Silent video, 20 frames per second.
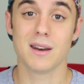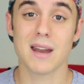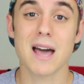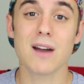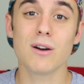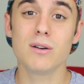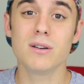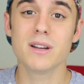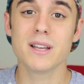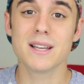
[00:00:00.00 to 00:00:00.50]
Not
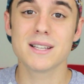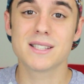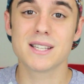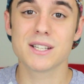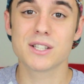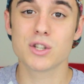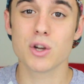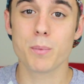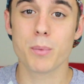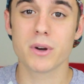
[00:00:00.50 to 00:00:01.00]
only is
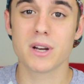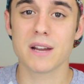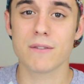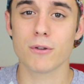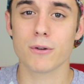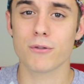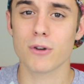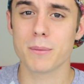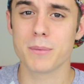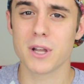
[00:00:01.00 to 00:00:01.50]
this super
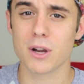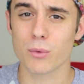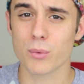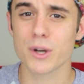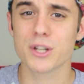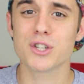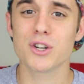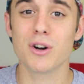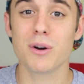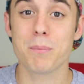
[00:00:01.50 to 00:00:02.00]
different from the
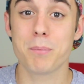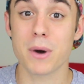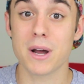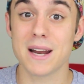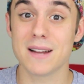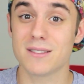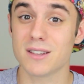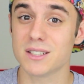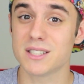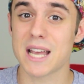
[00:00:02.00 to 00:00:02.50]
original, but
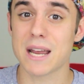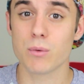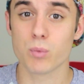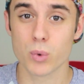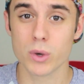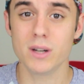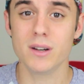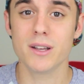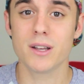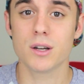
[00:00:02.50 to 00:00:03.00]
it does a
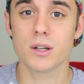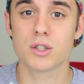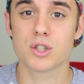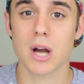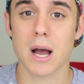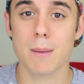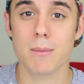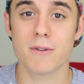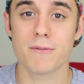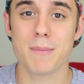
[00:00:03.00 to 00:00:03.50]
really good
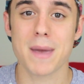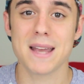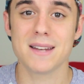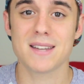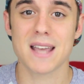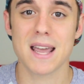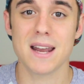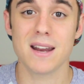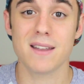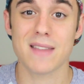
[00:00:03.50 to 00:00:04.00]
job of
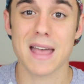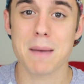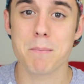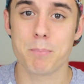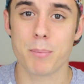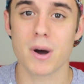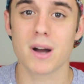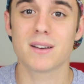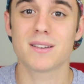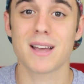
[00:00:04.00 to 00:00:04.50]
maintaining that
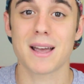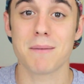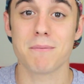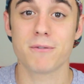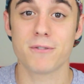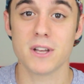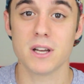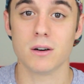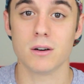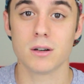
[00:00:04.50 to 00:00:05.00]
bug type
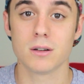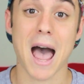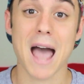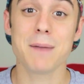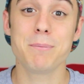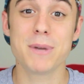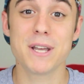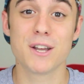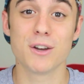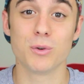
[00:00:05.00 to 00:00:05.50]
feel.
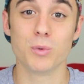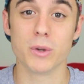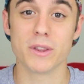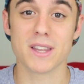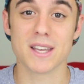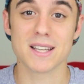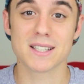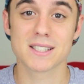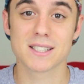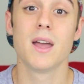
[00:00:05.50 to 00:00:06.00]
I'd be good with
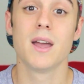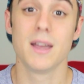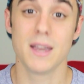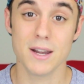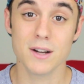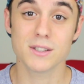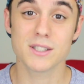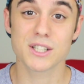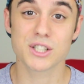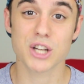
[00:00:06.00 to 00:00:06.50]
this.
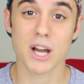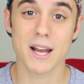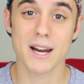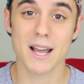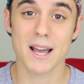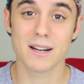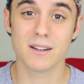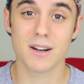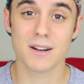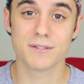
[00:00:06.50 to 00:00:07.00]
Here's the shiny
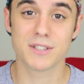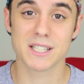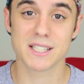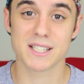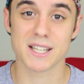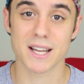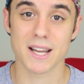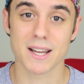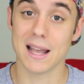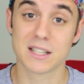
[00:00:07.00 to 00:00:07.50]
I'd love to see.